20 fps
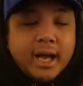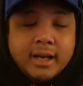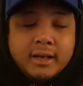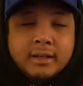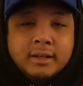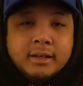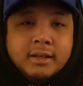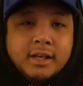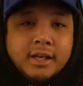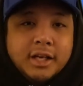
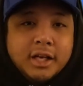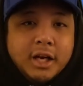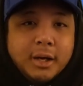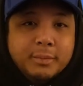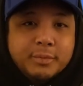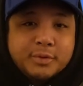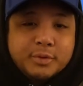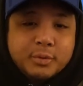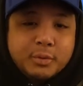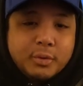anything you
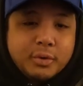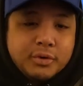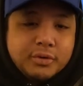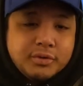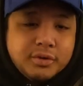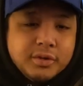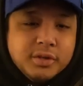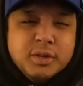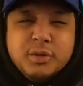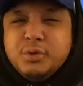can do,
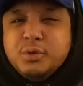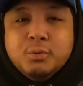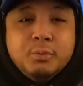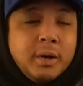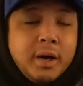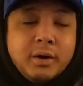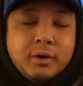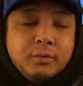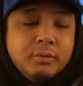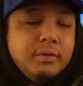because all of
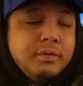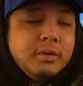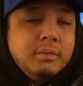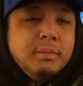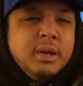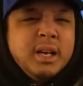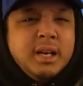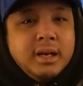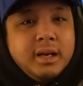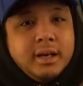that
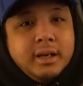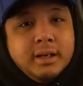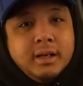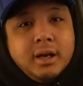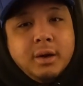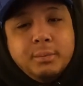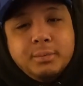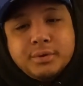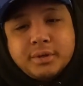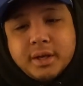helps
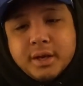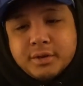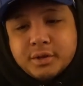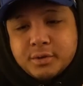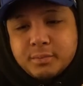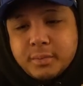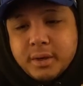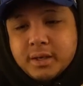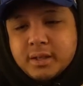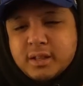towards the
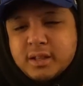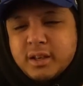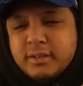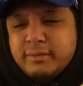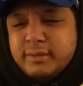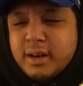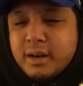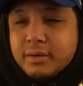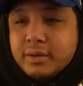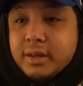YouTube
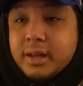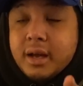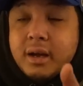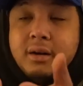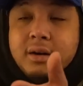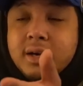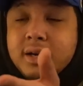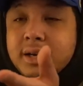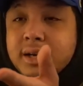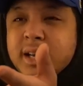algorithm
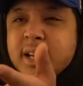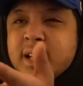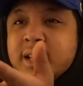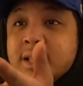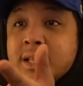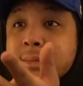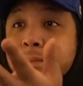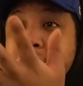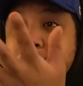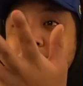and
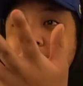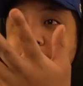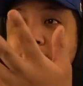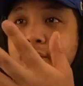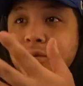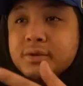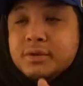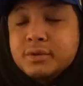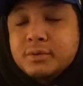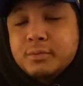helps get my
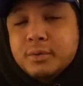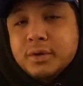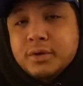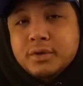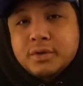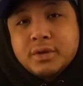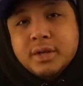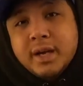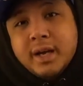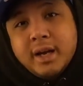stuff
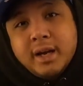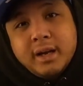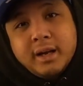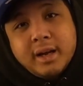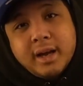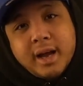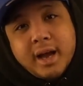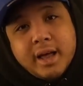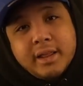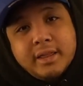out there
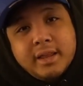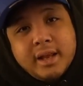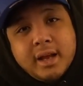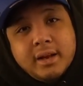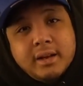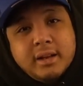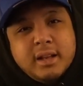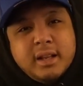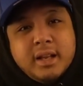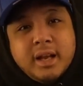in the
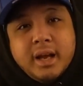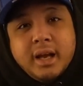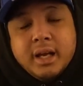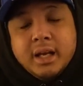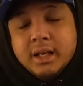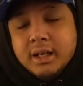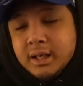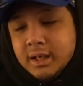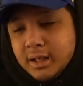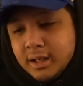
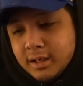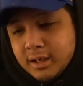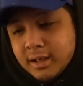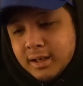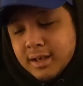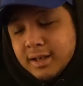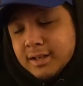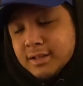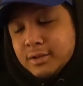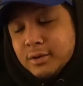metaverse, which
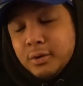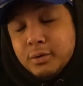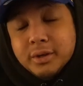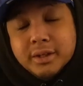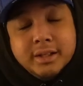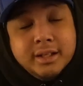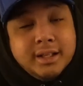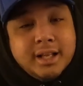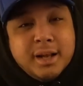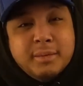
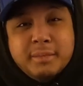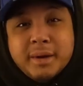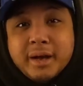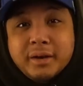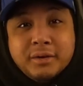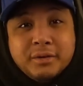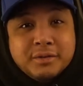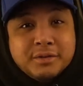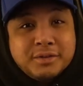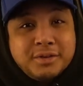at the end of the
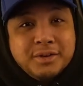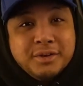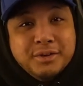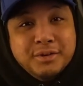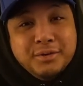day